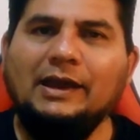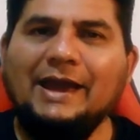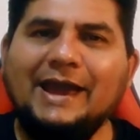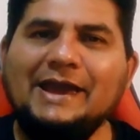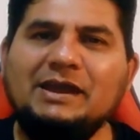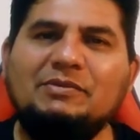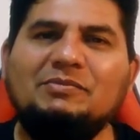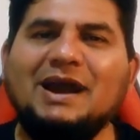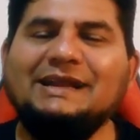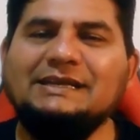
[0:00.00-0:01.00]
Hey
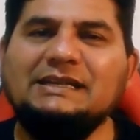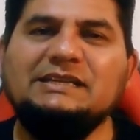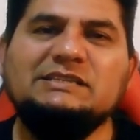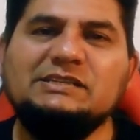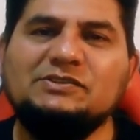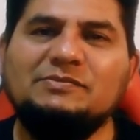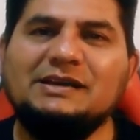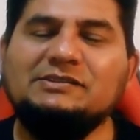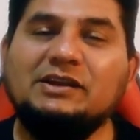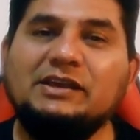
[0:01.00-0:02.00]
everybody, this is
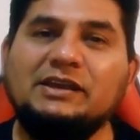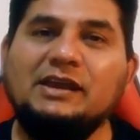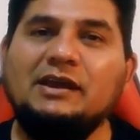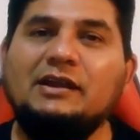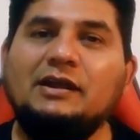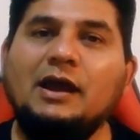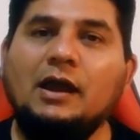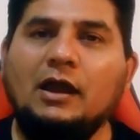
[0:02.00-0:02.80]
Master here.